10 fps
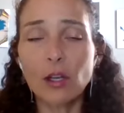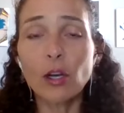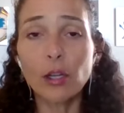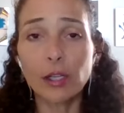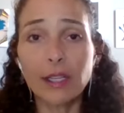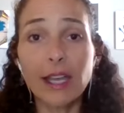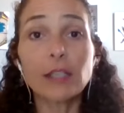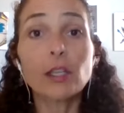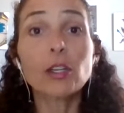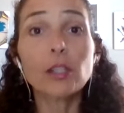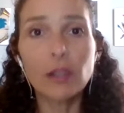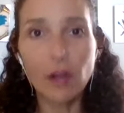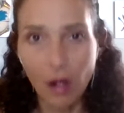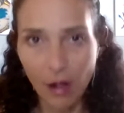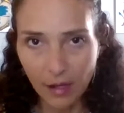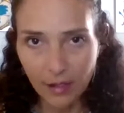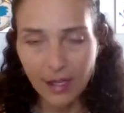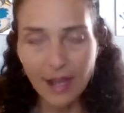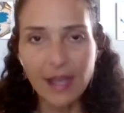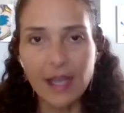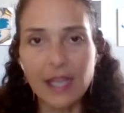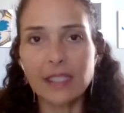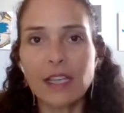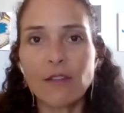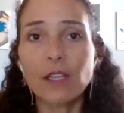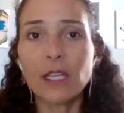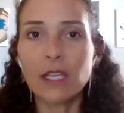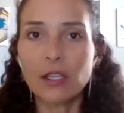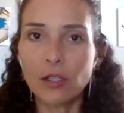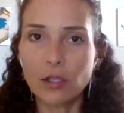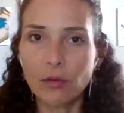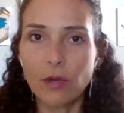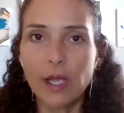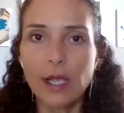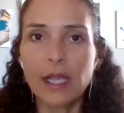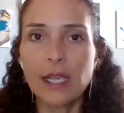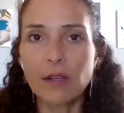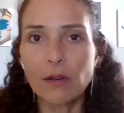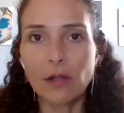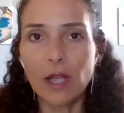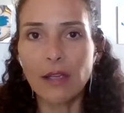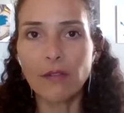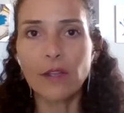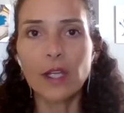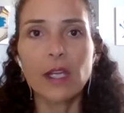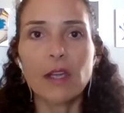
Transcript: could cause a safety issue in your life.